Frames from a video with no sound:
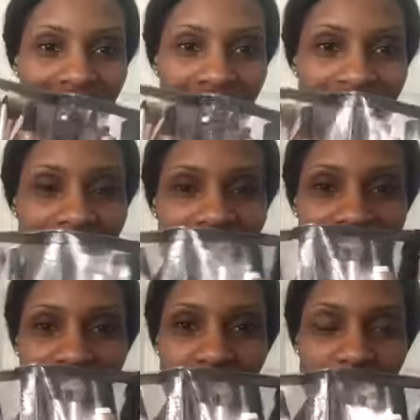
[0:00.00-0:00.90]
These are the
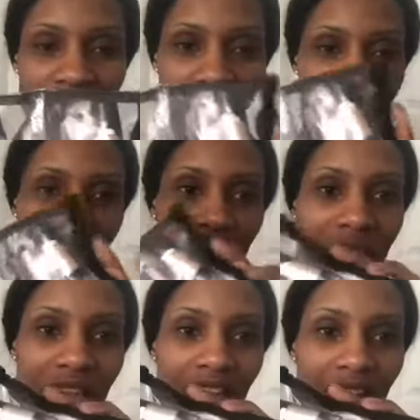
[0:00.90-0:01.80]
items that I've
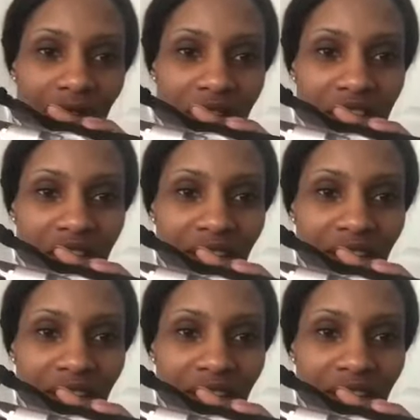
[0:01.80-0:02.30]
been reaching